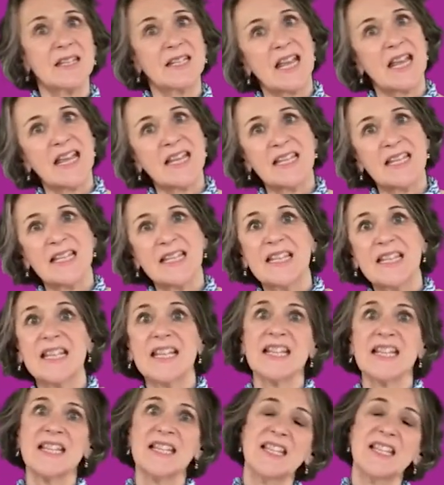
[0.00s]
a
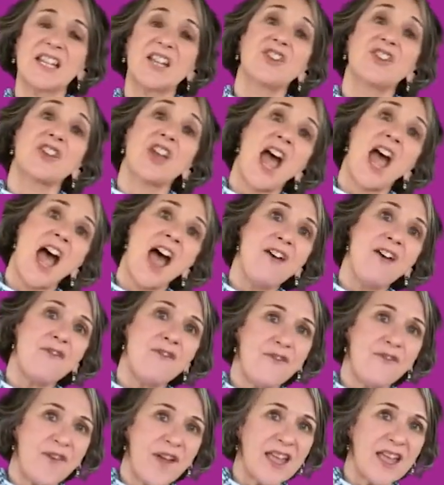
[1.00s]
tasty dish,
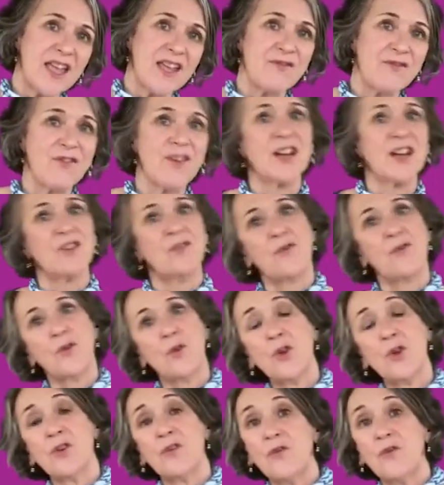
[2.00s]
a favourite
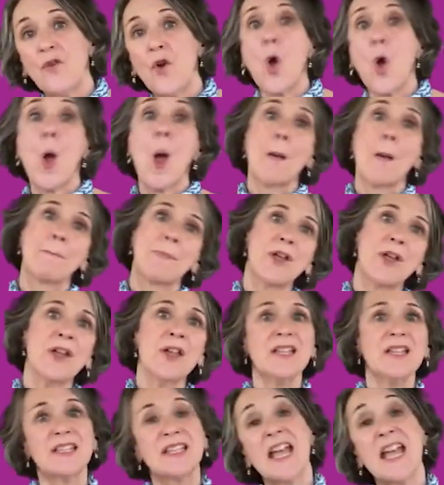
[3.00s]
food for
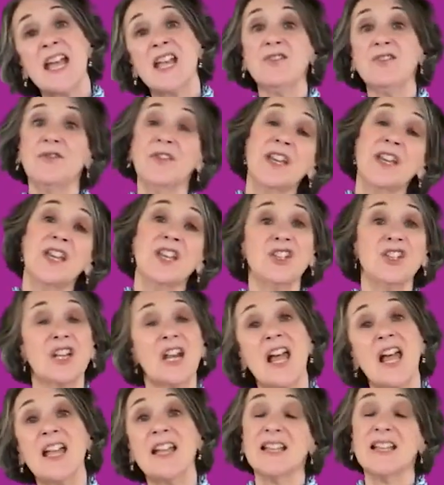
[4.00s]
birds and fish,
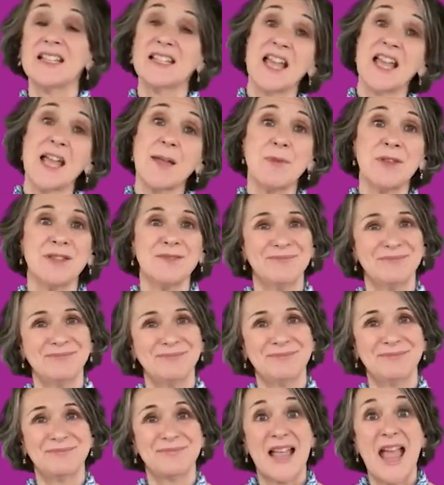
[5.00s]
like a salmon,
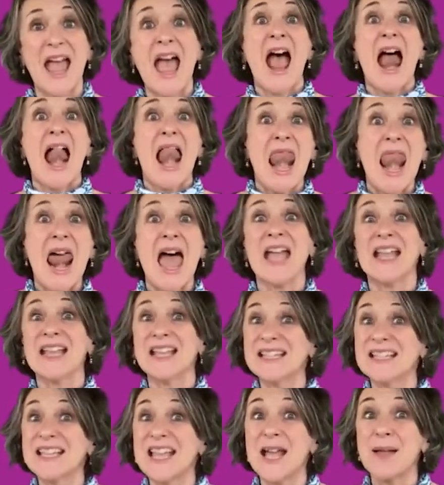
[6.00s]
like
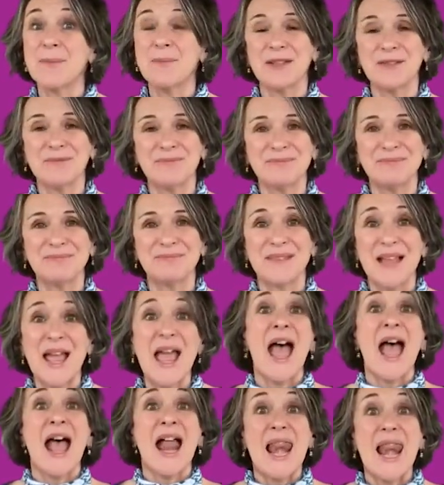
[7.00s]
a salmon
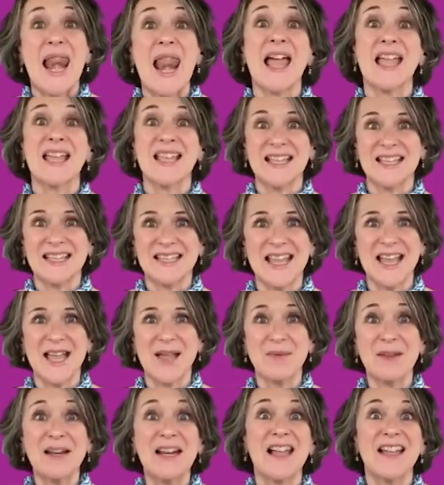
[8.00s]
like a
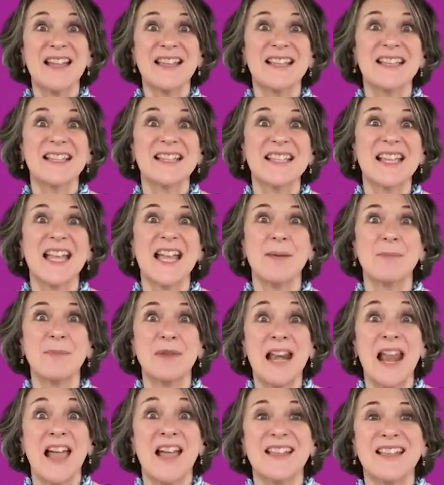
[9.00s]
salmon, like a
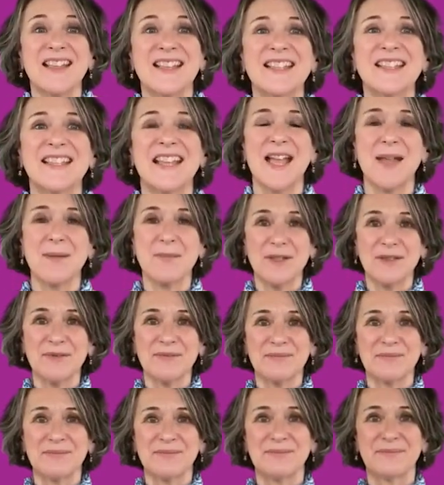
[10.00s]
salmon, like a salmon.